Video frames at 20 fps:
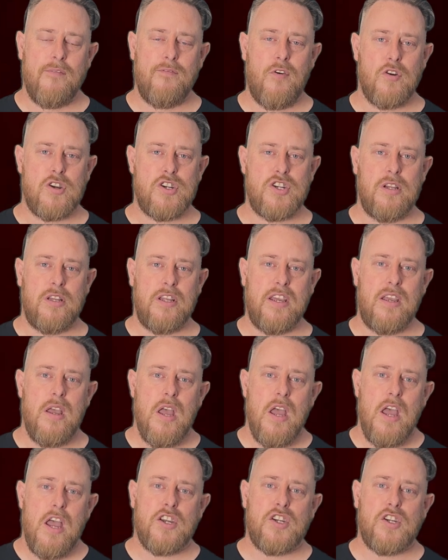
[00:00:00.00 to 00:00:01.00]
Unfortunately,
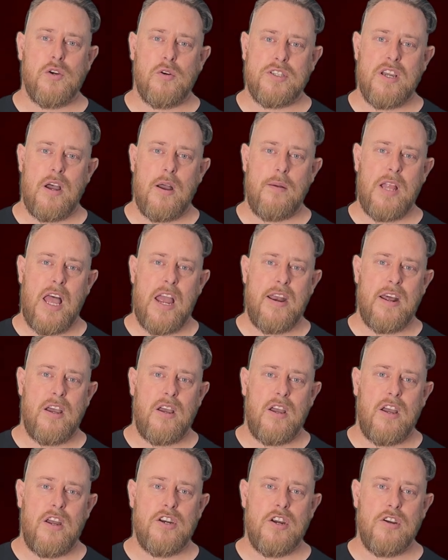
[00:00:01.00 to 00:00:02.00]
a short time
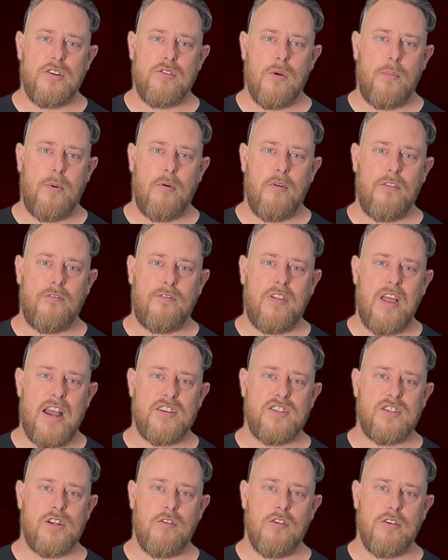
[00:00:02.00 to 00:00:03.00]
later, a news report
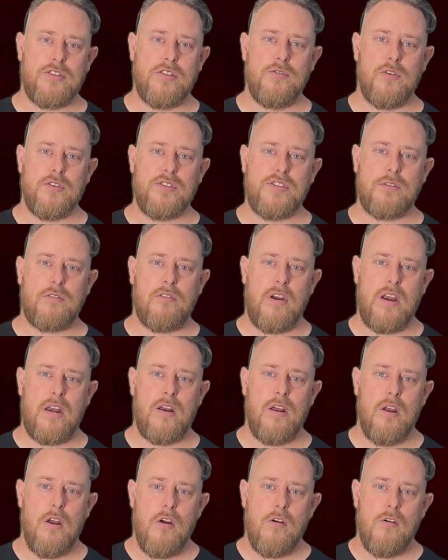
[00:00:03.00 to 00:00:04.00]
flashed across Noor's
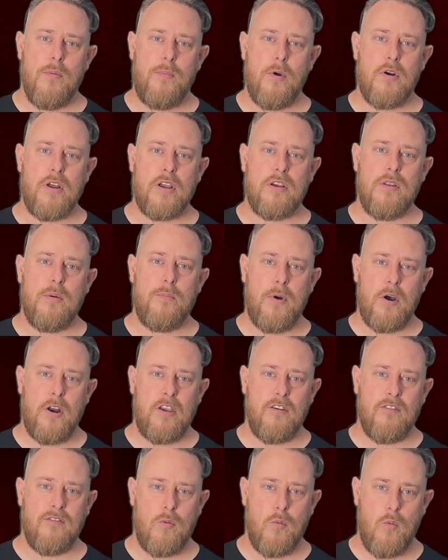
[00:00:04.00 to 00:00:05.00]
screen, reporting on the body